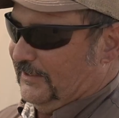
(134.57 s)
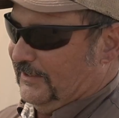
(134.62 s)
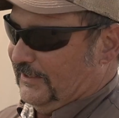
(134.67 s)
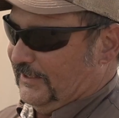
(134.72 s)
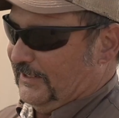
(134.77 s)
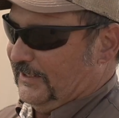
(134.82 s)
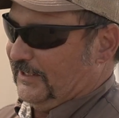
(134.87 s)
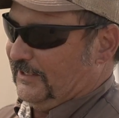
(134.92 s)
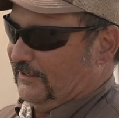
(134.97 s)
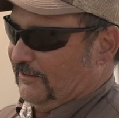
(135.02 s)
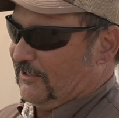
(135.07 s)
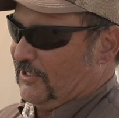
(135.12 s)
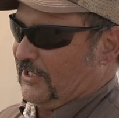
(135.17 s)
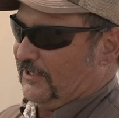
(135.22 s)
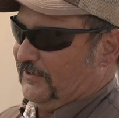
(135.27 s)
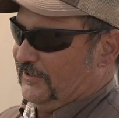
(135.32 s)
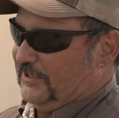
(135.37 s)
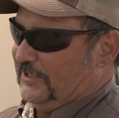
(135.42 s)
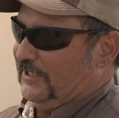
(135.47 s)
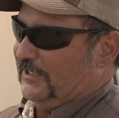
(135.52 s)
and a lot of
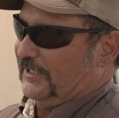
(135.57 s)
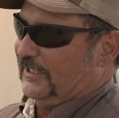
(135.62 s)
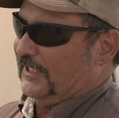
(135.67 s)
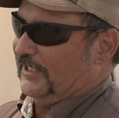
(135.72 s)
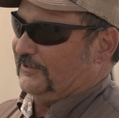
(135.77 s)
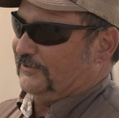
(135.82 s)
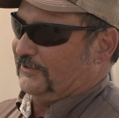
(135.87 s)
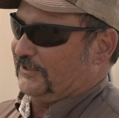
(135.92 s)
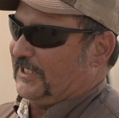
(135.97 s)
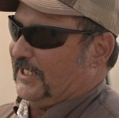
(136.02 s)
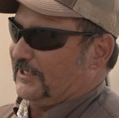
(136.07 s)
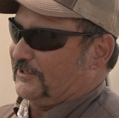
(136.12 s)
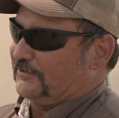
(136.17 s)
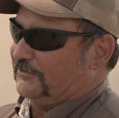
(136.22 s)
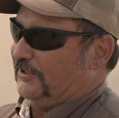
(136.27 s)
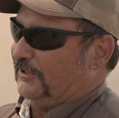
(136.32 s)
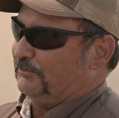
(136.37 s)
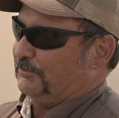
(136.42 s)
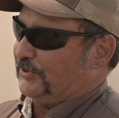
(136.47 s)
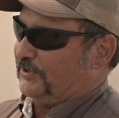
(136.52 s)
the young guys are catching
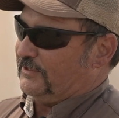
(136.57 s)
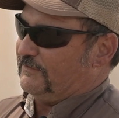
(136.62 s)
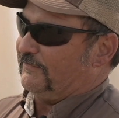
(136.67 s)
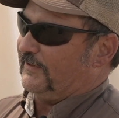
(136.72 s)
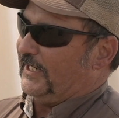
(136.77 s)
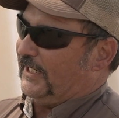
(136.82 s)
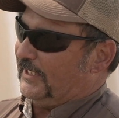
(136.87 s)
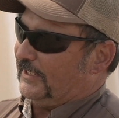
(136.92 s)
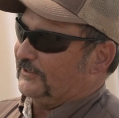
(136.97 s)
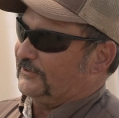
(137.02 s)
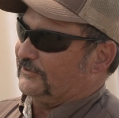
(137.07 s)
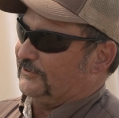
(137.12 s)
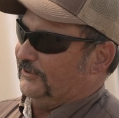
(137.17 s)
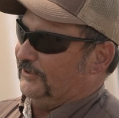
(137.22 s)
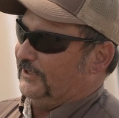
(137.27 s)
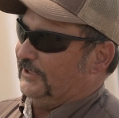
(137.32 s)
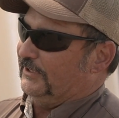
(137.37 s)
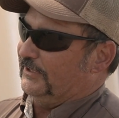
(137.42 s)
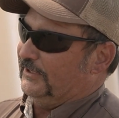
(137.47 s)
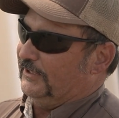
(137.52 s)
on pretty fast so
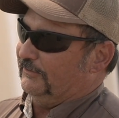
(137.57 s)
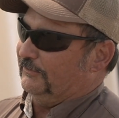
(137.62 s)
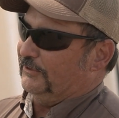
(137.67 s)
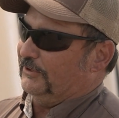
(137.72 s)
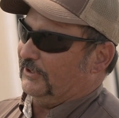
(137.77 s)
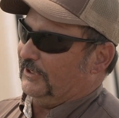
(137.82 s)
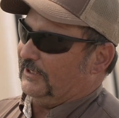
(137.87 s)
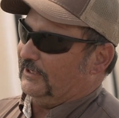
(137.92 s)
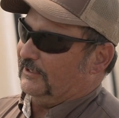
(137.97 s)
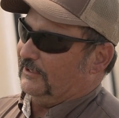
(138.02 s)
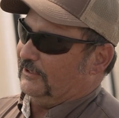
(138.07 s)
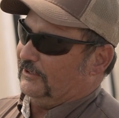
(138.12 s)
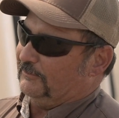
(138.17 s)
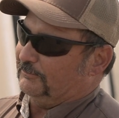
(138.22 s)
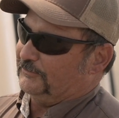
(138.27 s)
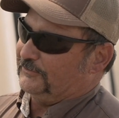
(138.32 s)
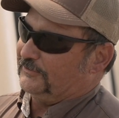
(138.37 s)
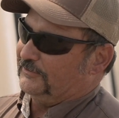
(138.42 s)
it, it really helps